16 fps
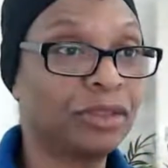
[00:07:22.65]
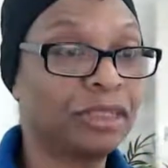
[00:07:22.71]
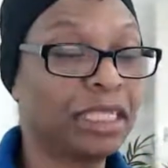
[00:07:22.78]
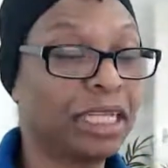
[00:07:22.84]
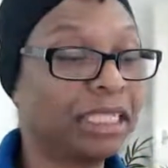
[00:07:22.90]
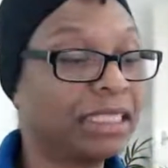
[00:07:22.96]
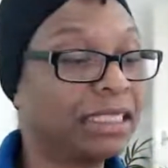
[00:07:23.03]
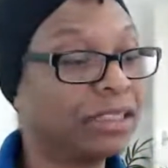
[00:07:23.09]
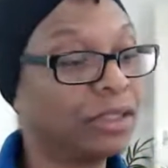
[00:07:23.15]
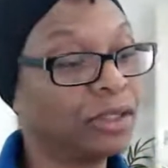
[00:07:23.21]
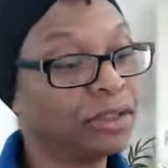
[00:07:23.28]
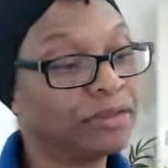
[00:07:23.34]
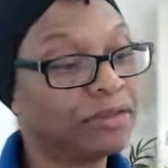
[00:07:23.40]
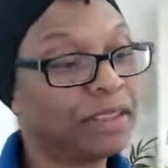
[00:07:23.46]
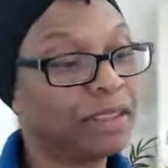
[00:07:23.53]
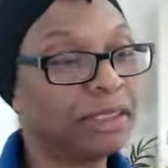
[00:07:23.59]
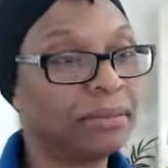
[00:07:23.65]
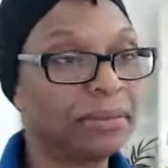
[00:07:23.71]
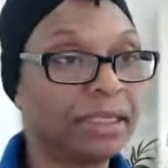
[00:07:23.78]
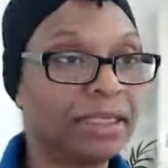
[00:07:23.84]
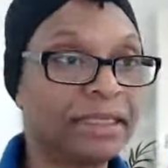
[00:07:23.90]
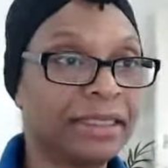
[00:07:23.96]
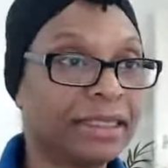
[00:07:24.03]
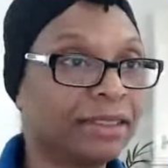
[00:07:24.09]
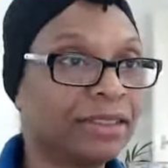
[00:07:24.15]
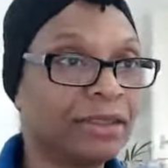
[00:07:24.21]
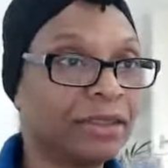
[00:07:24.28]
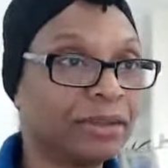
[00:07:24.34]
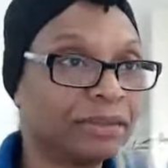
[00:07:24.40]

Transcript: Looks like it's a lot of honey, but not a lot.